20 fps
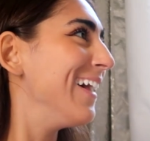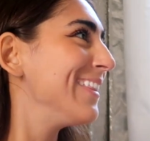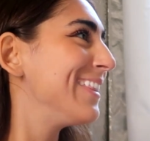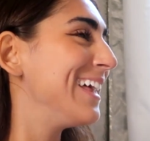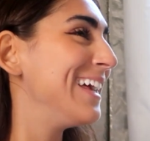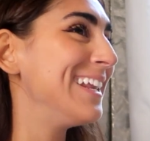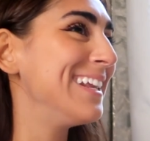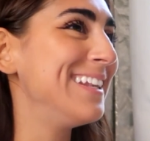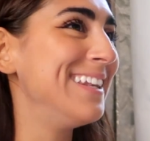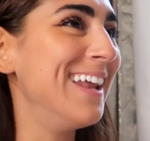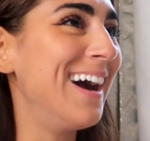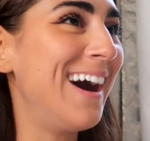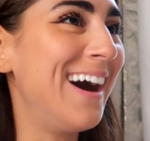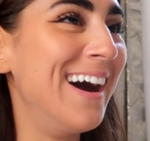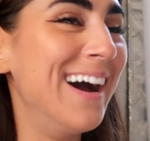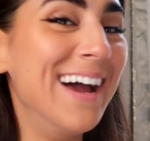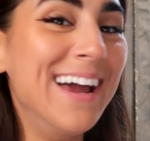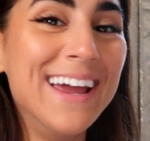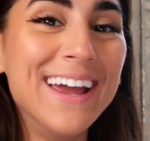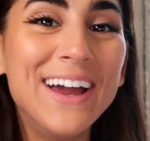They did
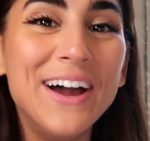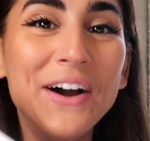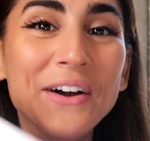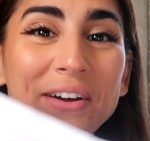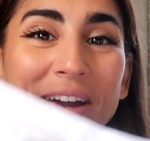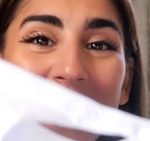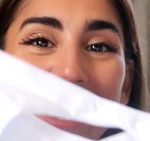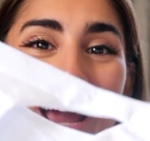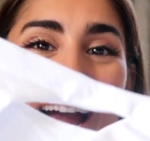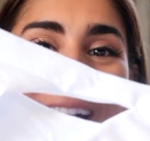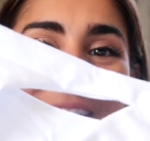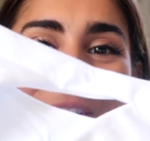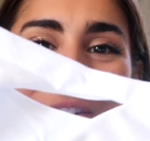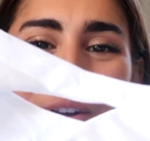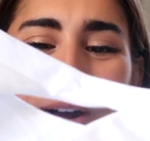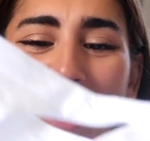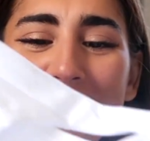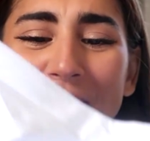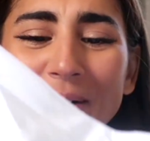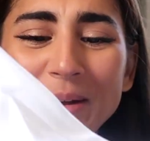not. Okay, I don't
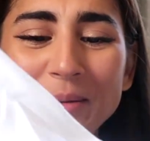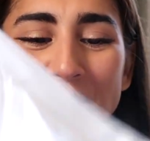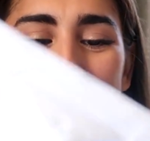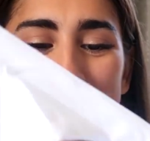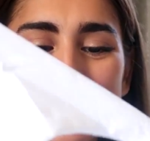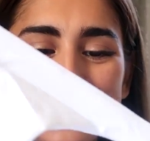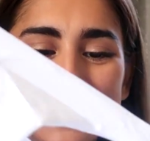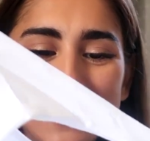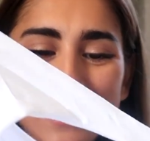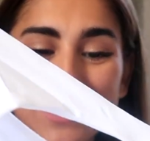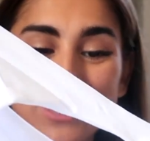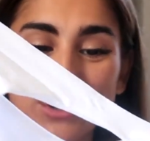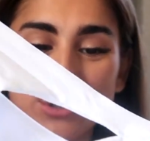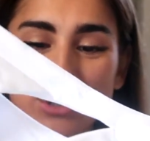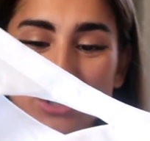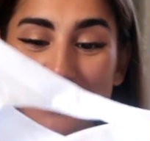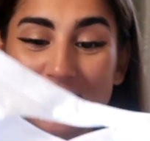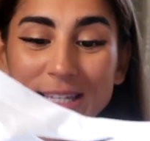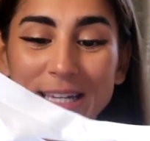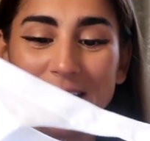know how I missed this or
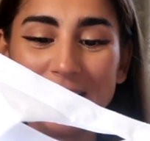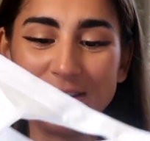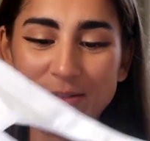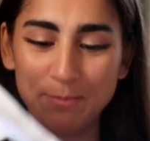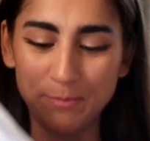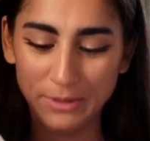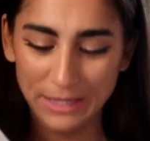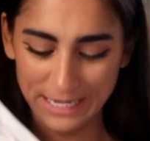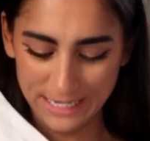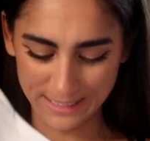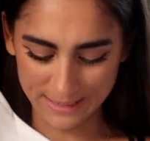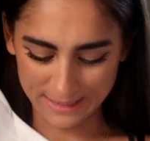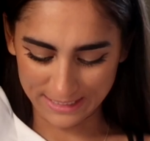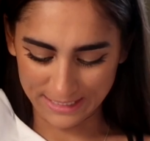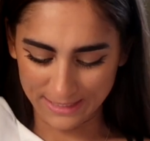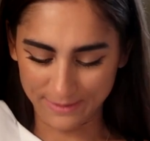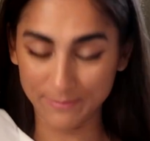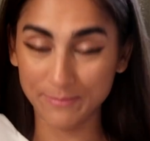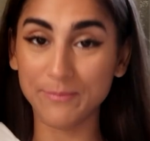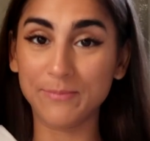just like
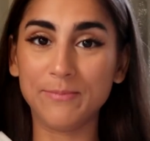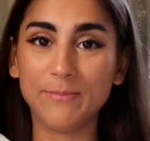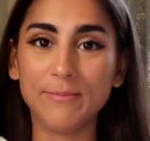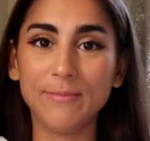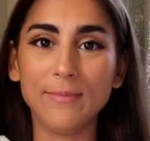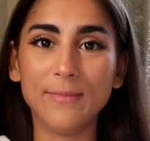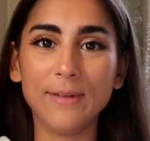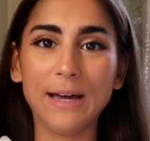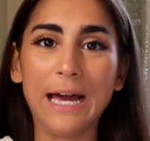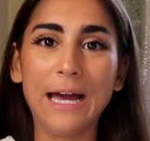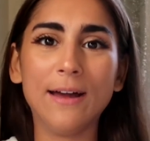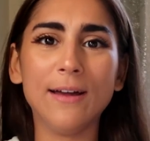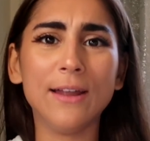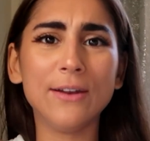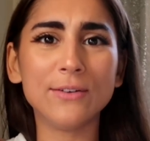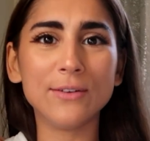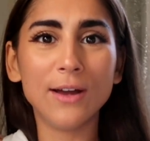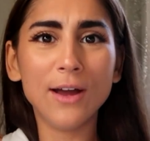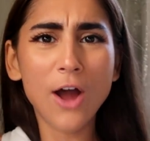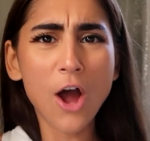blatantly,
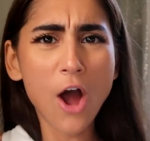uh,